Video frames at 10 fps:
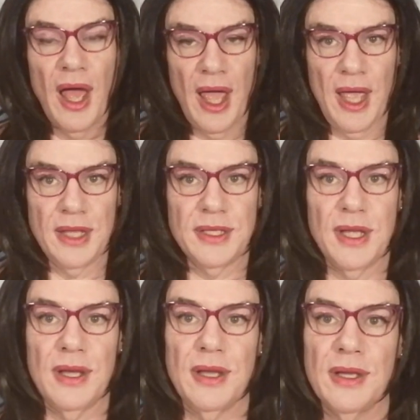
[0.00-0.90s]

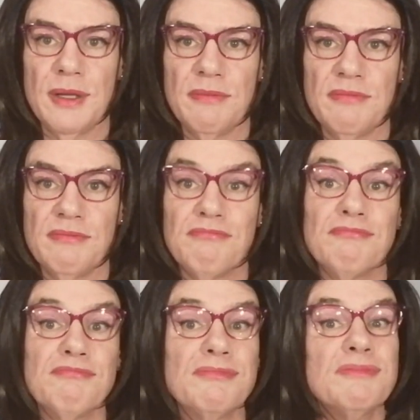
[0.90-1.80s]
and
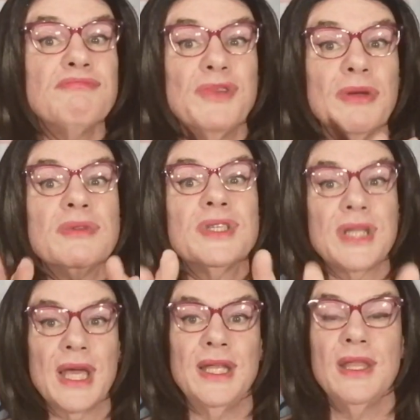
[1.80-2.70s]
you know,
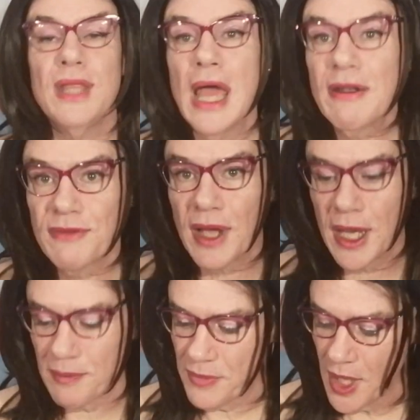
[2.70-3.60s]
stayed in that
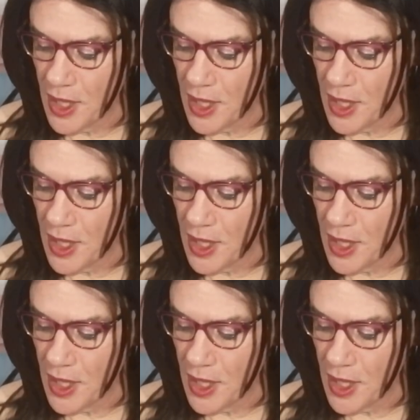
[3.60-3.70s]
vein.